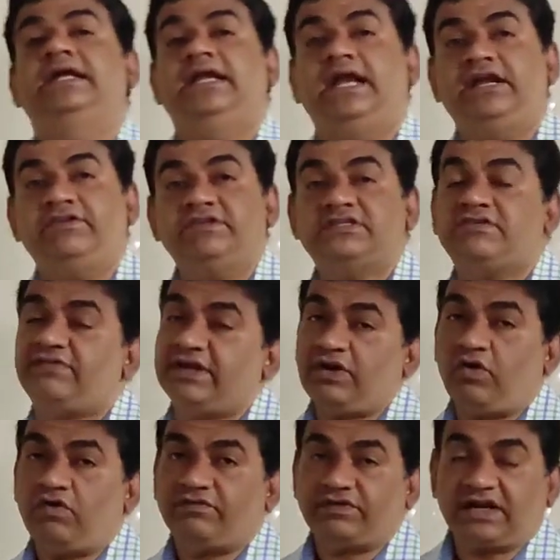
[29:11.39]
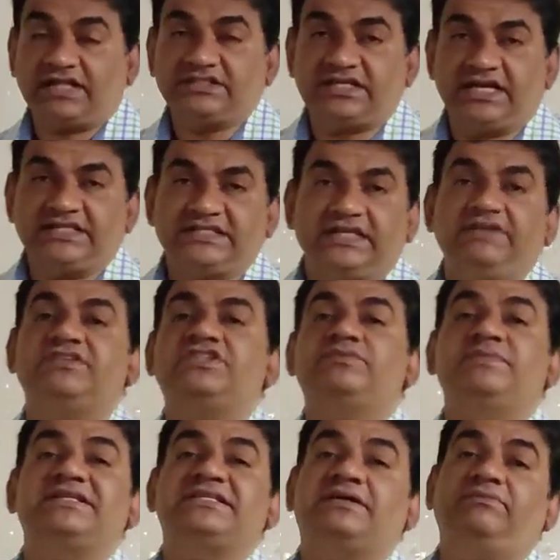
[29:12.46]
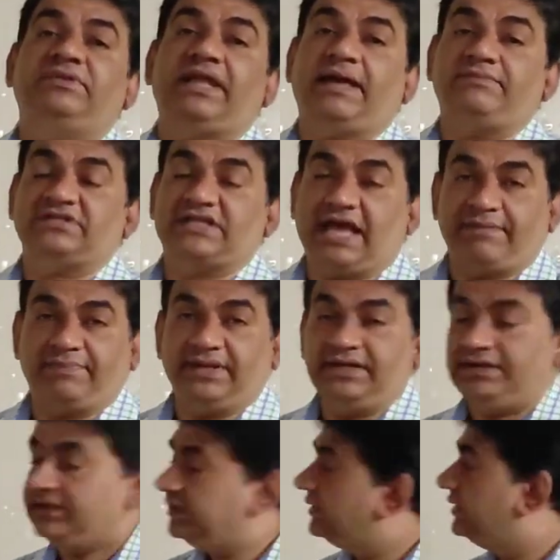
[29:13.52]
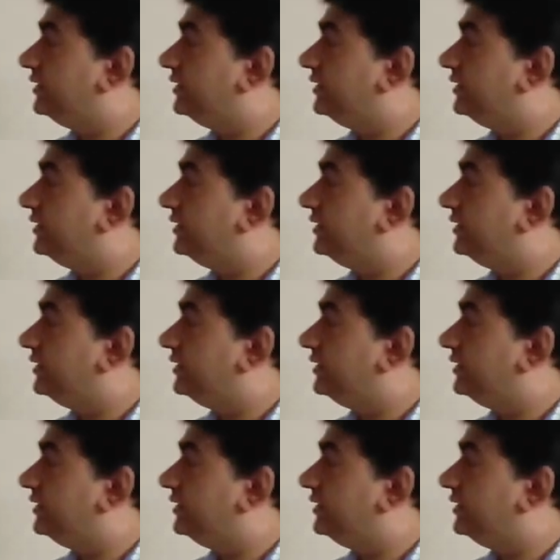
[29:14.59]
It is a one-off transaction which may sometimes happen.